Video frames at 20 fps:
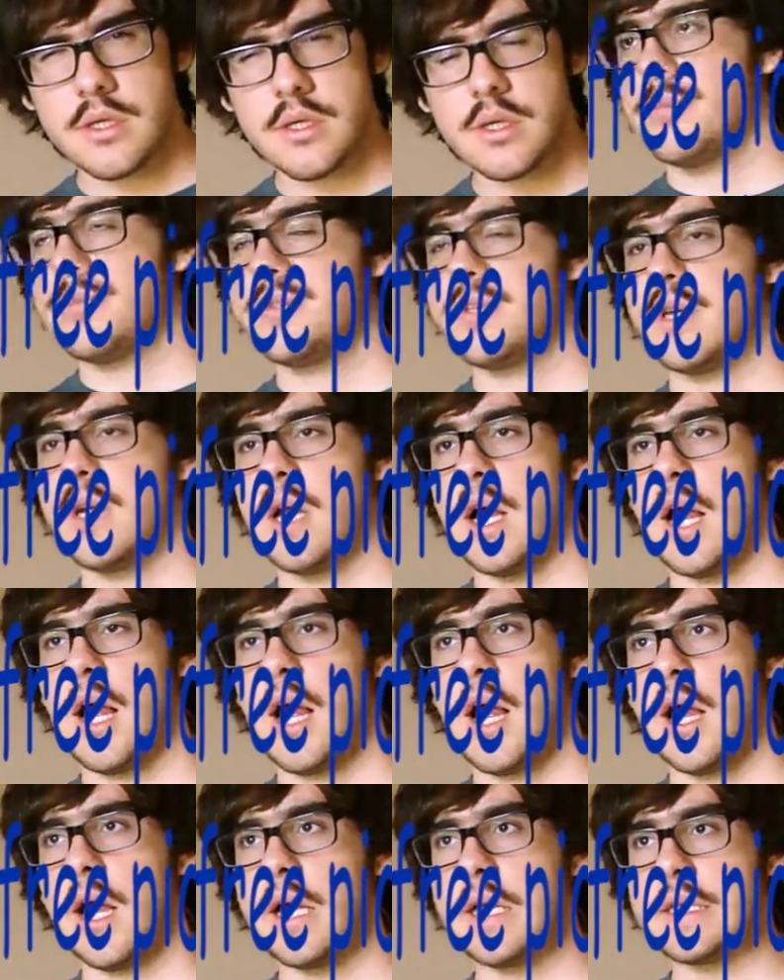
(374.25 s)
I'm just going to
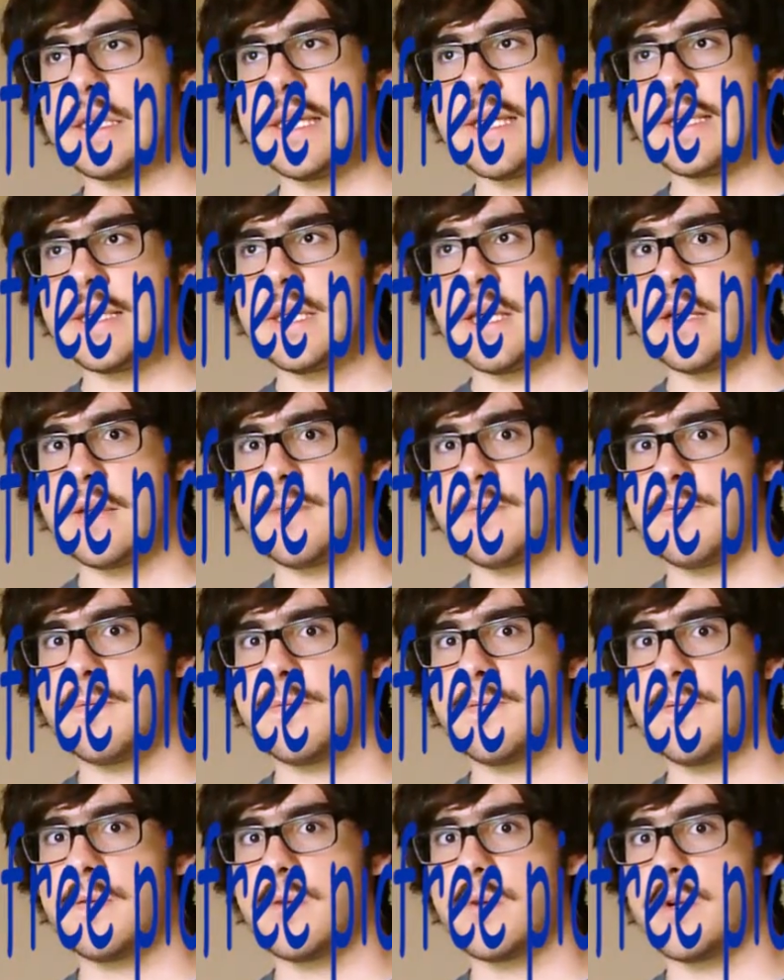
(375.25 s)
highlight that
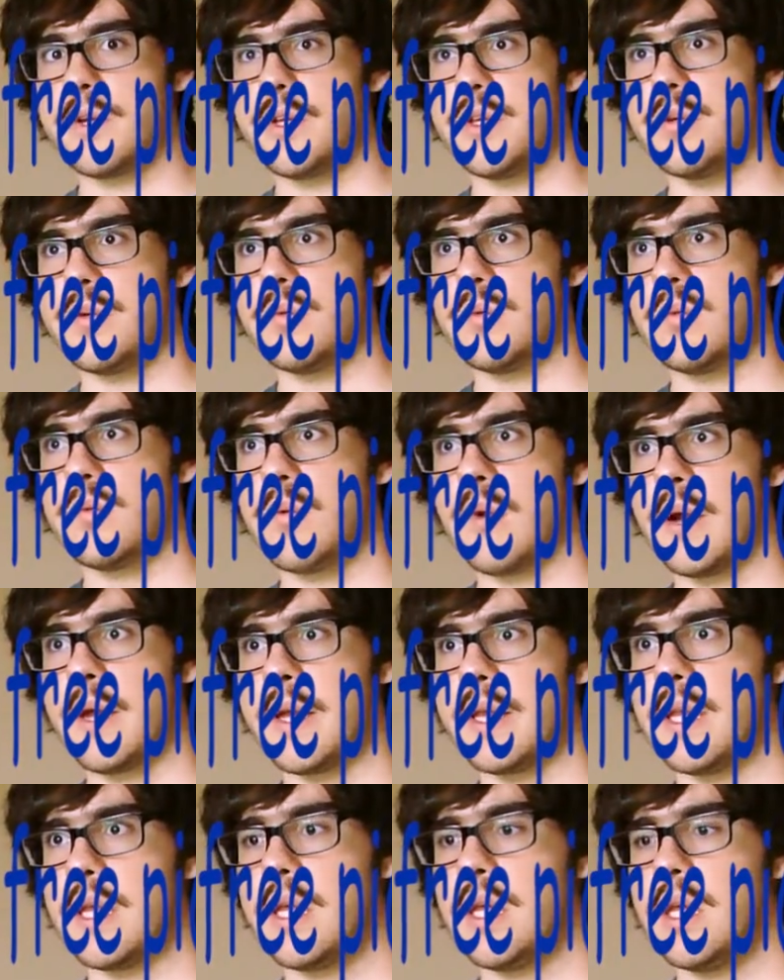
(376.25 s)
for you
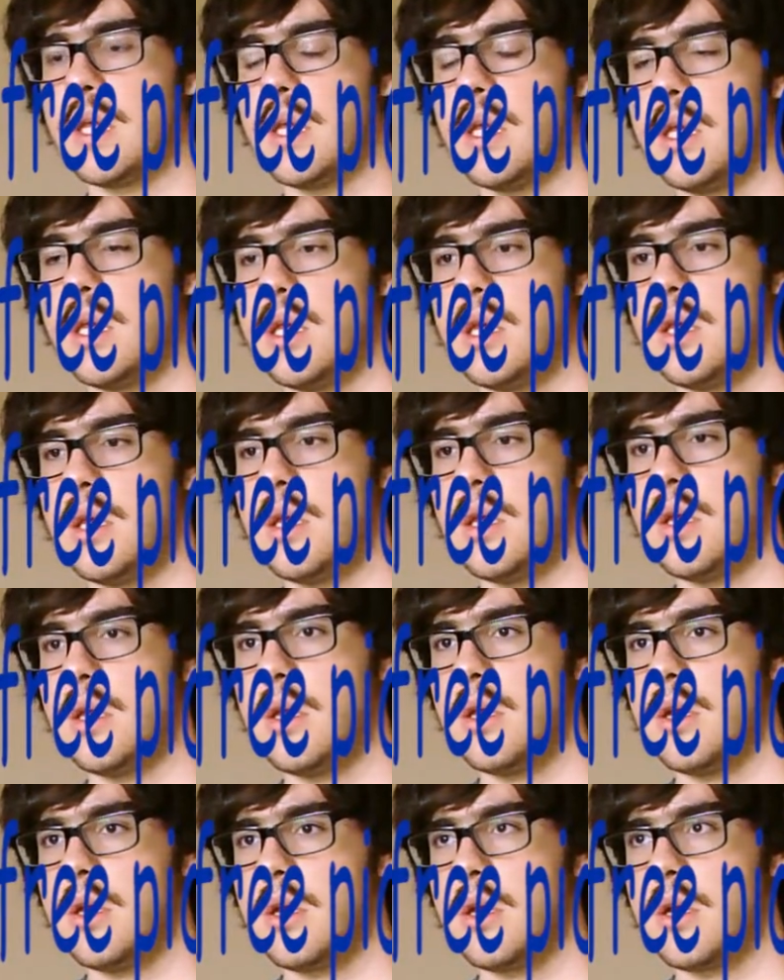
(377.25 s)
right
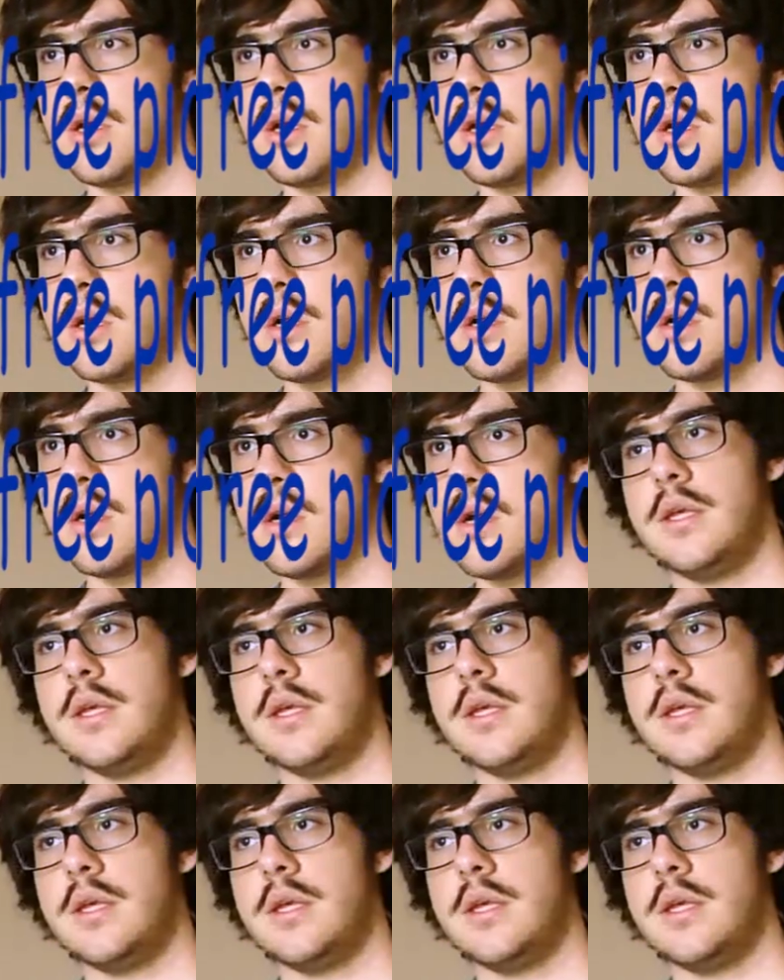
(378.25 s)
here.